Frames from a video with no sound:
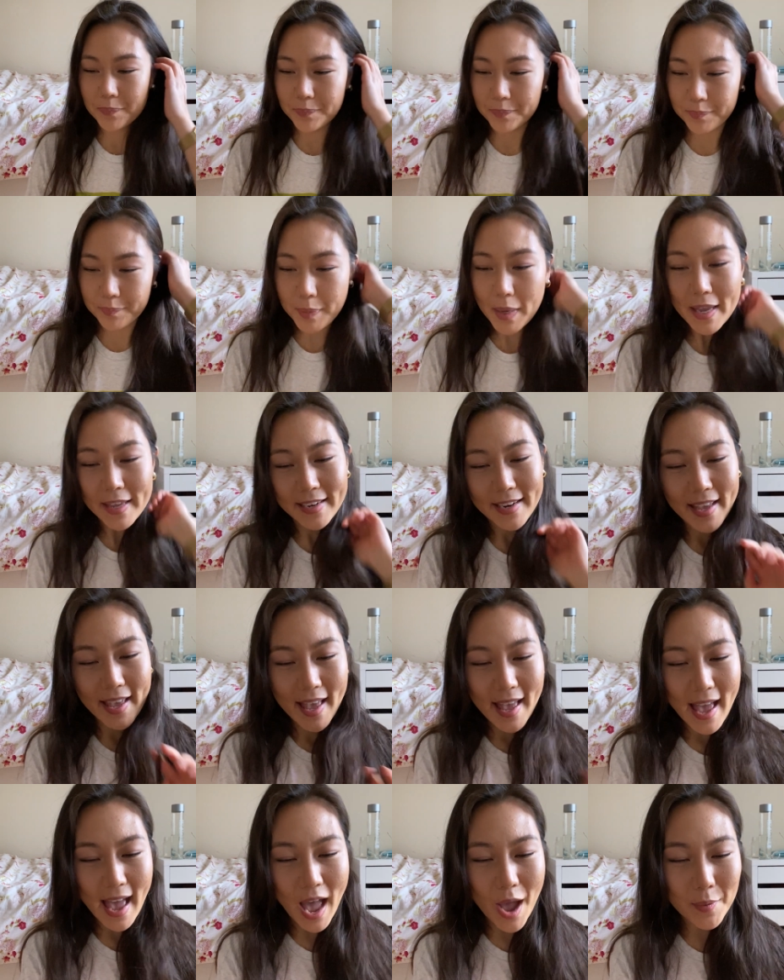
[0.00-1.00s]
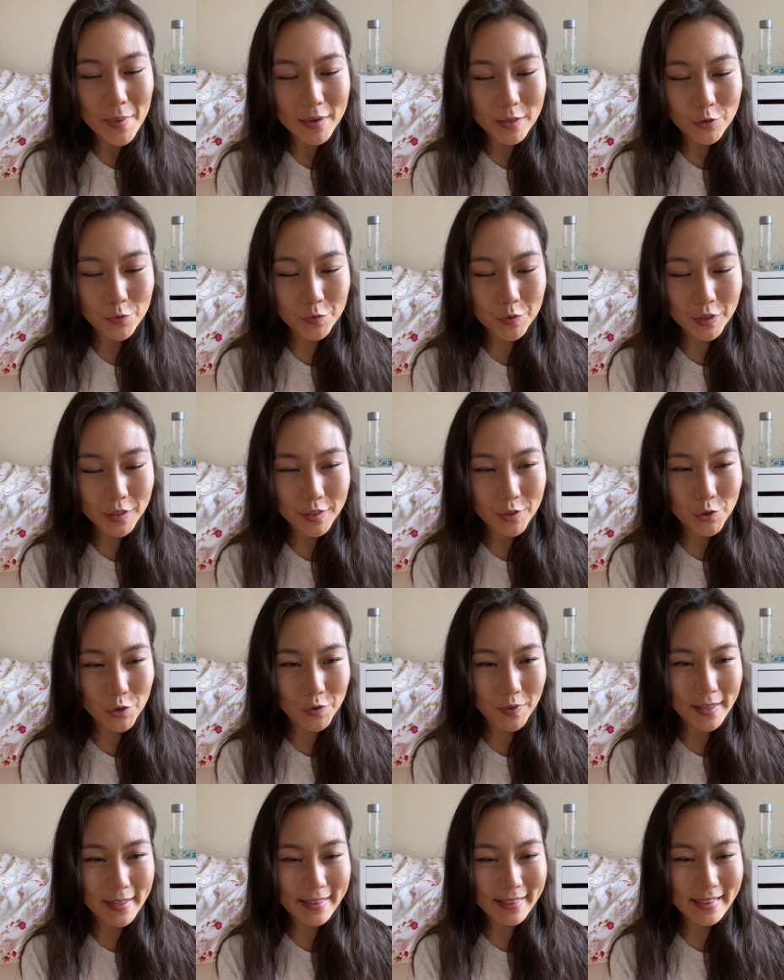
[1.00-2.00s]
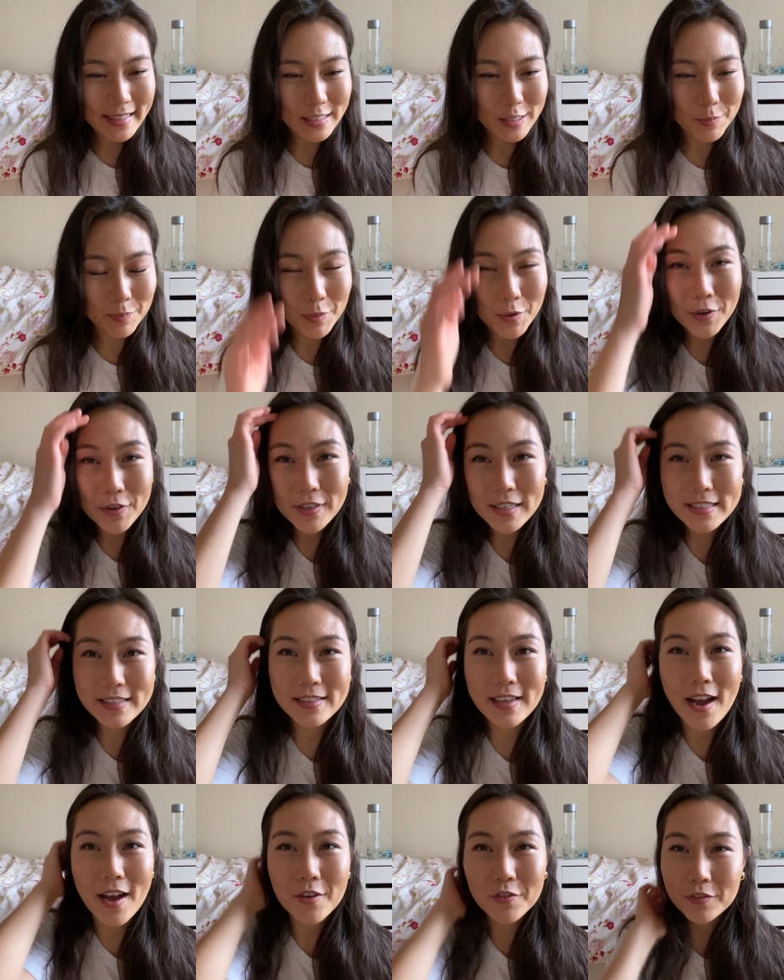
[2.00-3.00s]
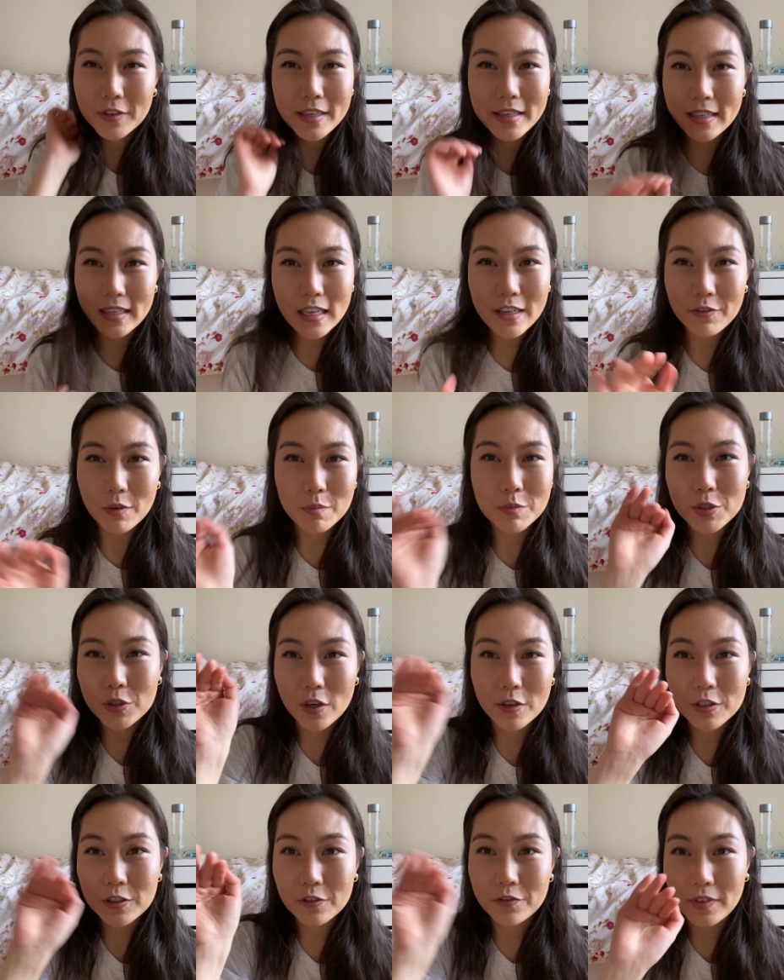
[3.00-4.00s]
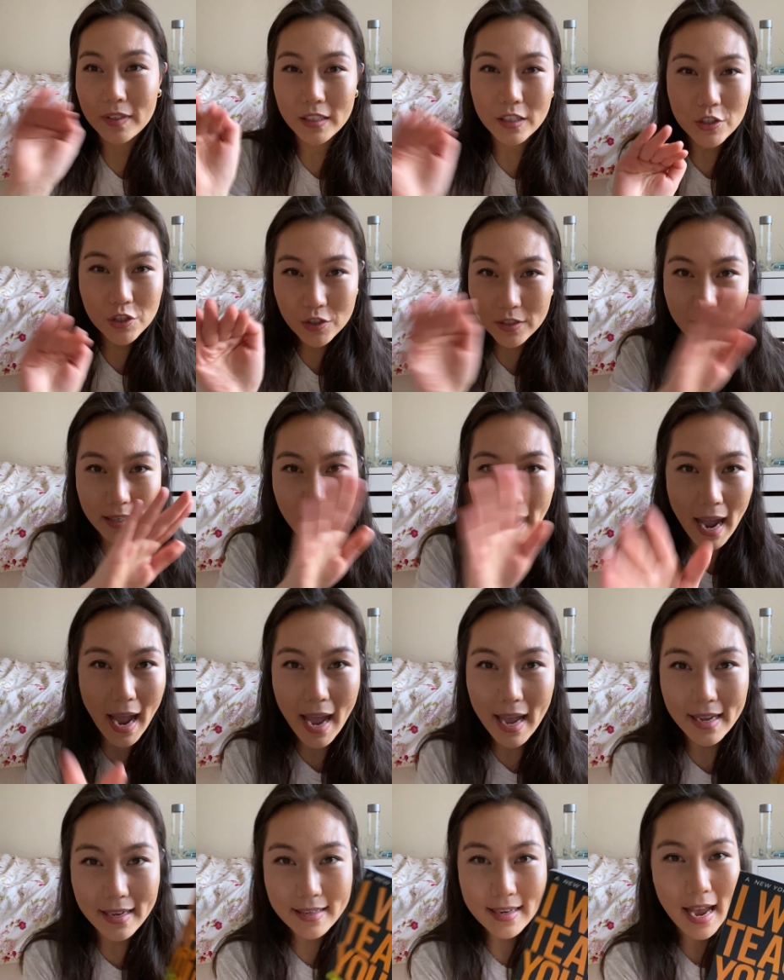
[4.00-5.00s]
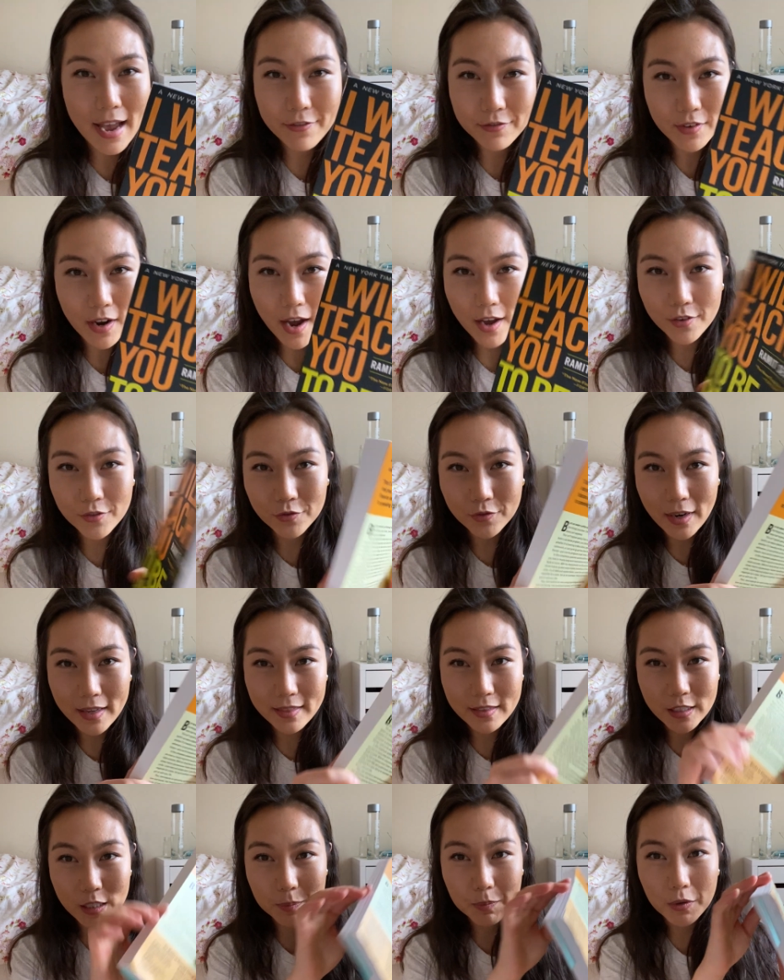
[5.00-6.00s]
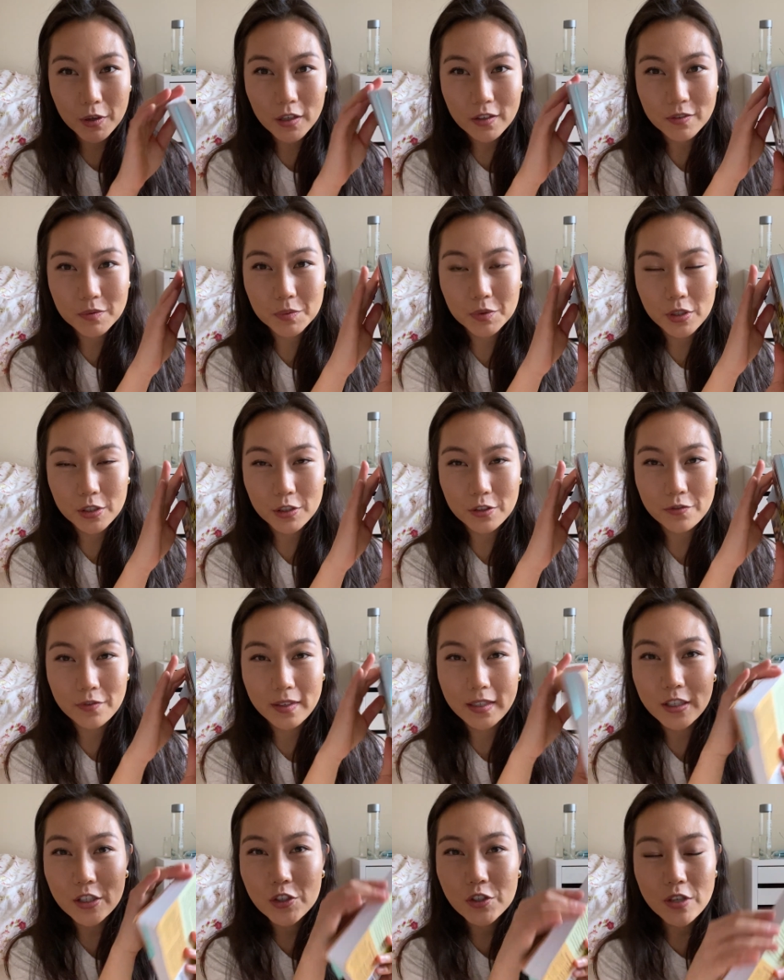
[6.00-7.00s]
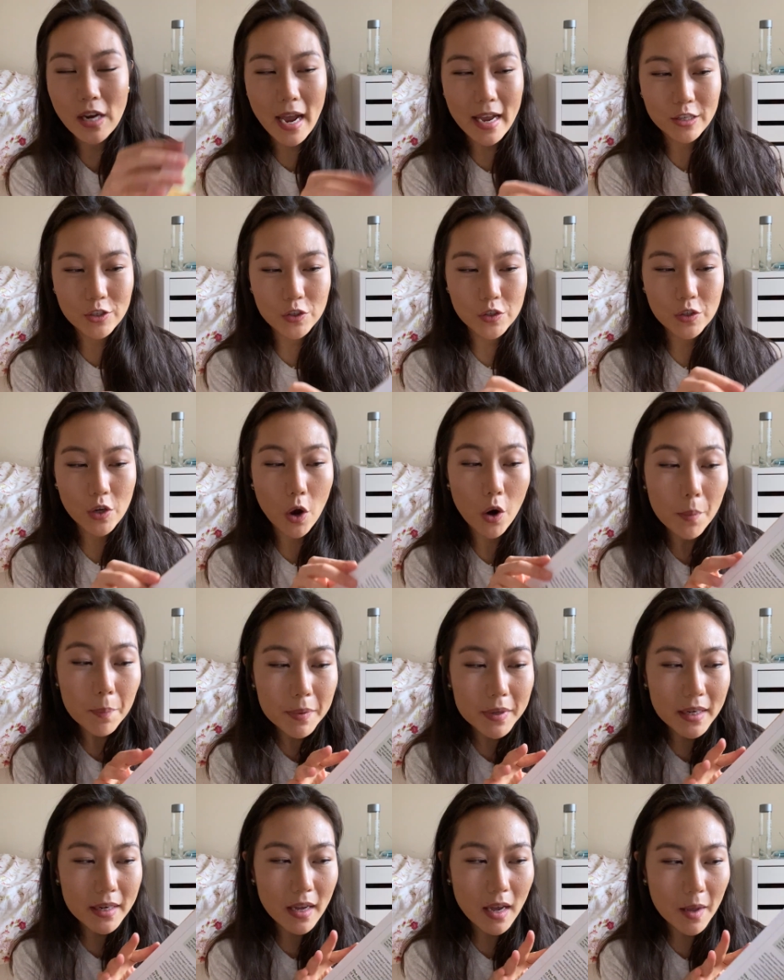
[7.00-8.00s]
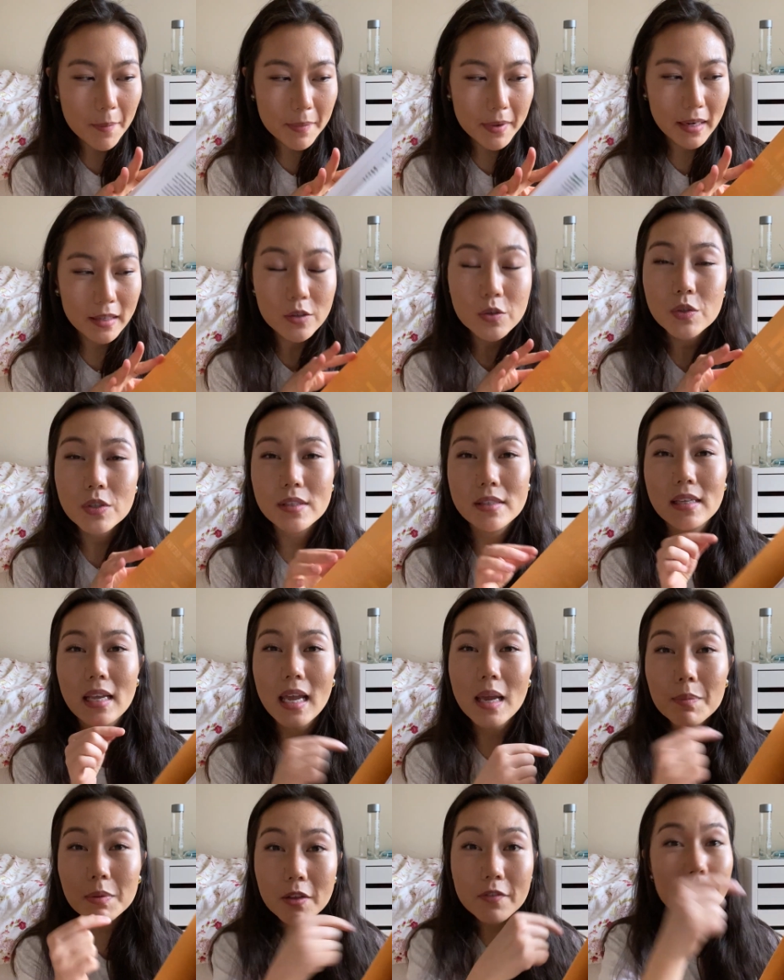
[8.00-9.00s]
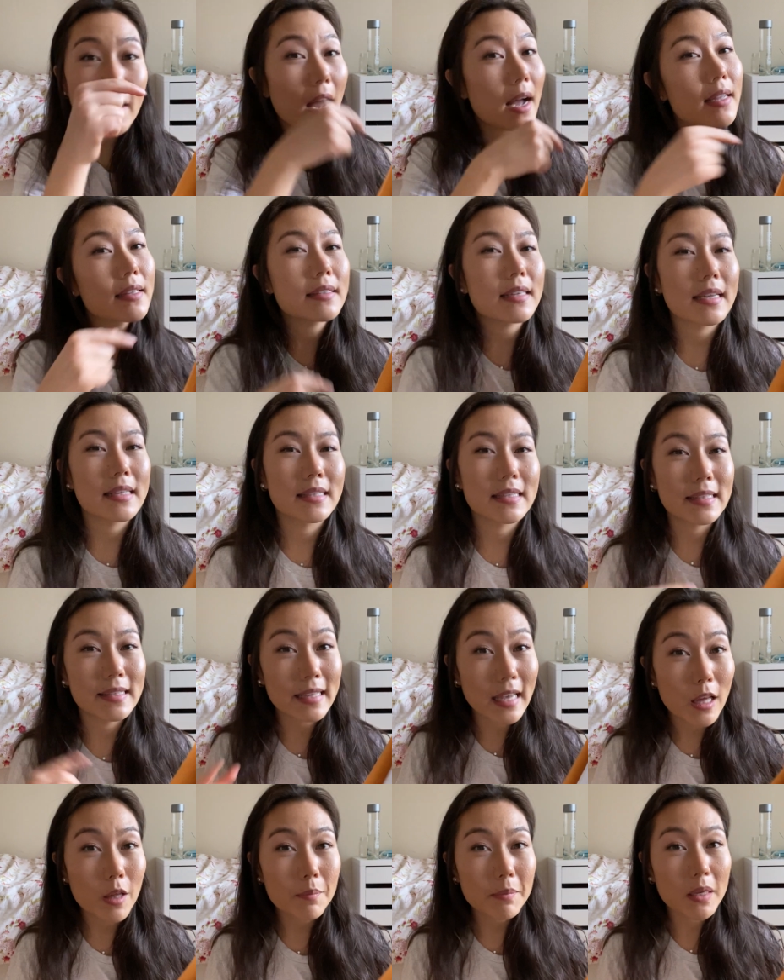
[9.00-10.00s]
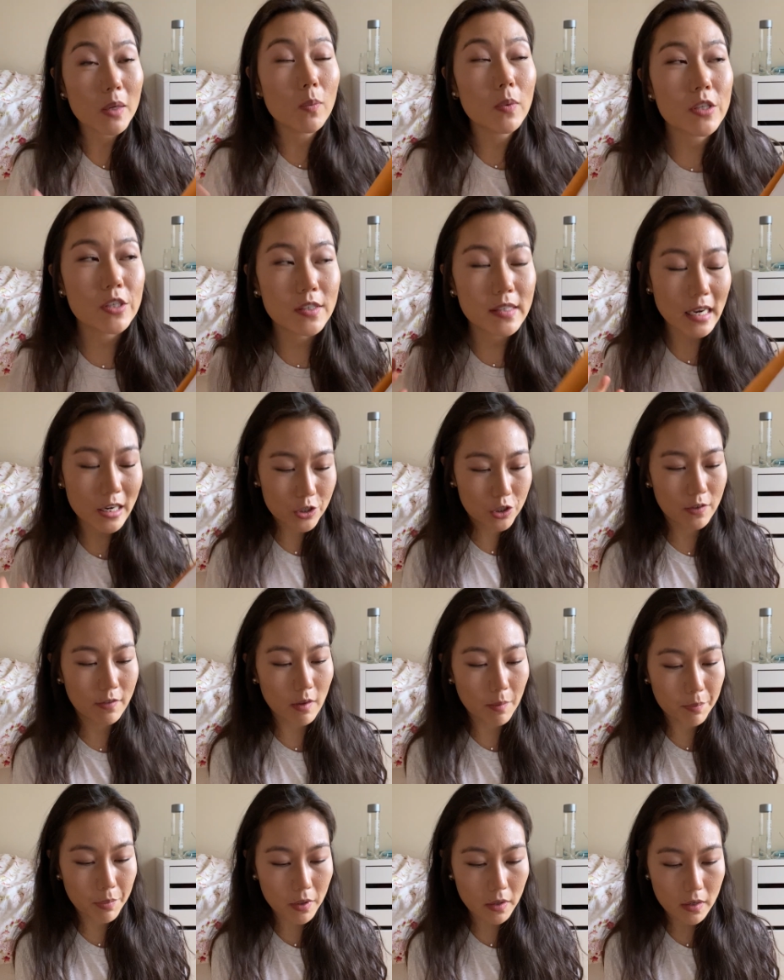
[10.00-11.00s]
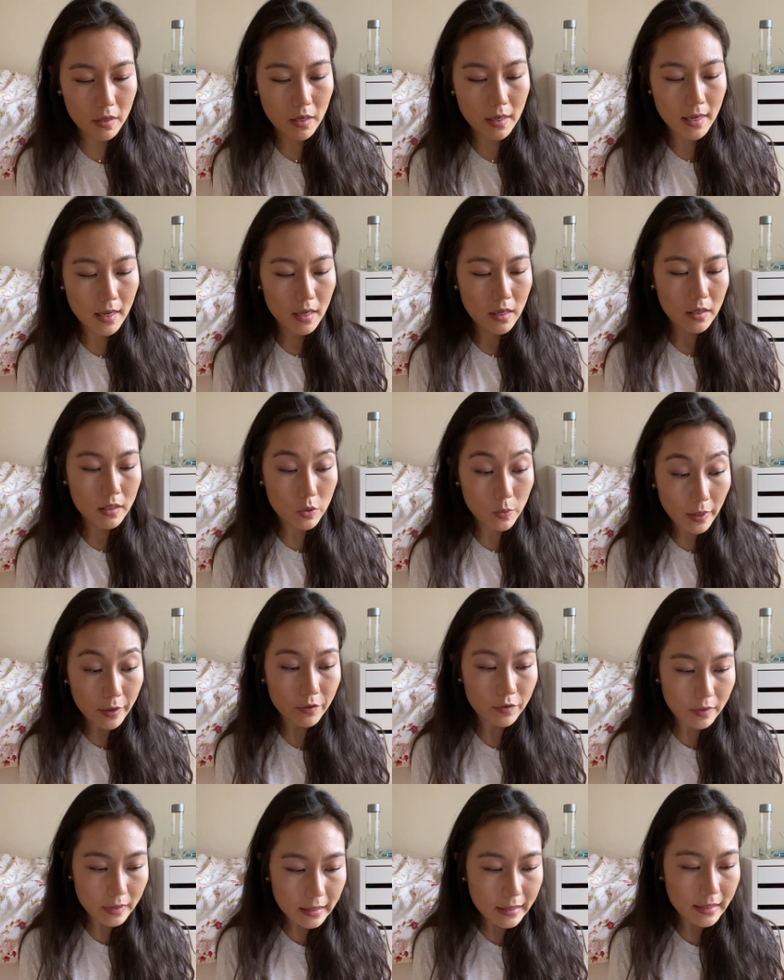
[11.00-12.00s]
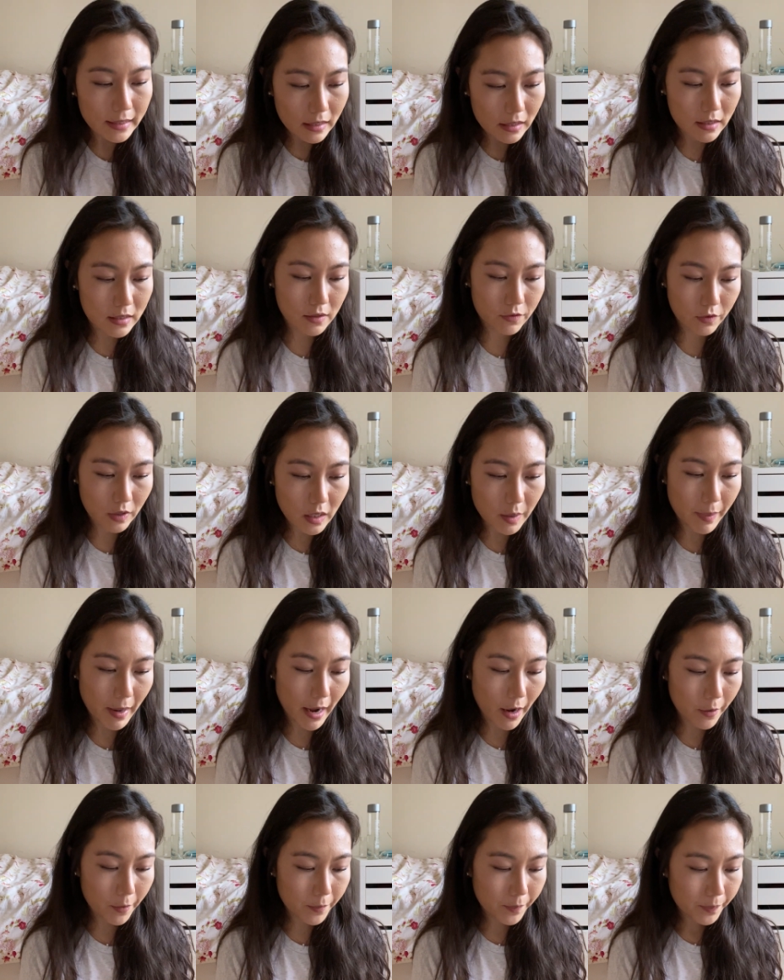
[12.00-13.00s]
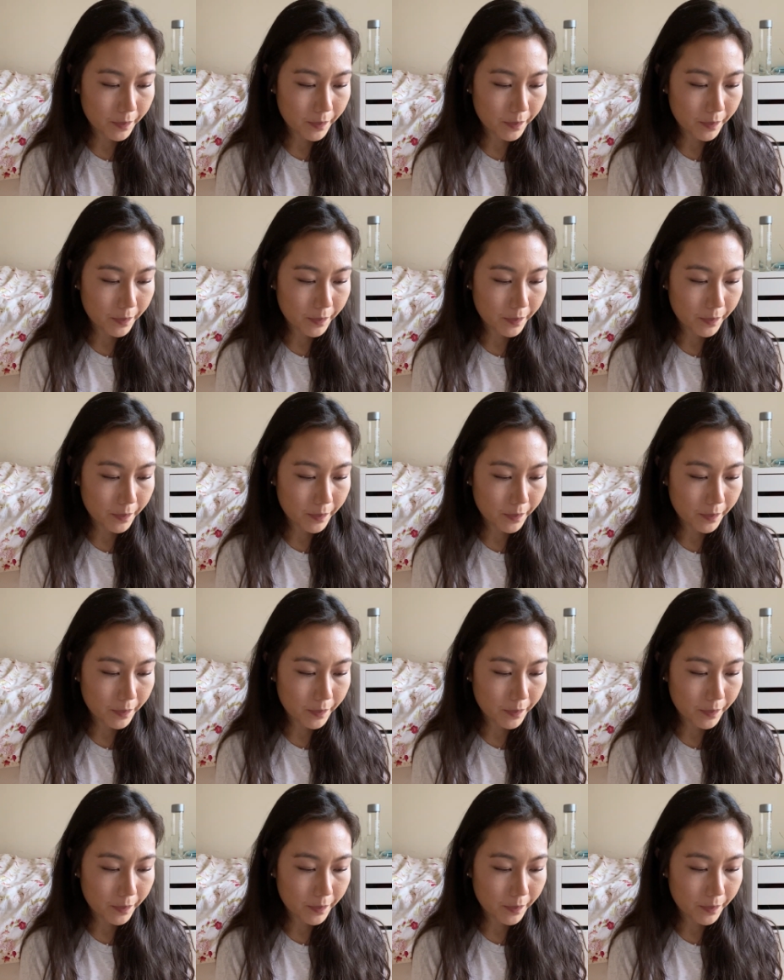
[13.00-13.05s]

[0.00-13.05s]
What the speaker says: But how I really treat this book is not reading it from start to finish. Like I have not read this book from start to finish. I just open it up and I use a table of contents to tell me which section of the book do I really need to read about.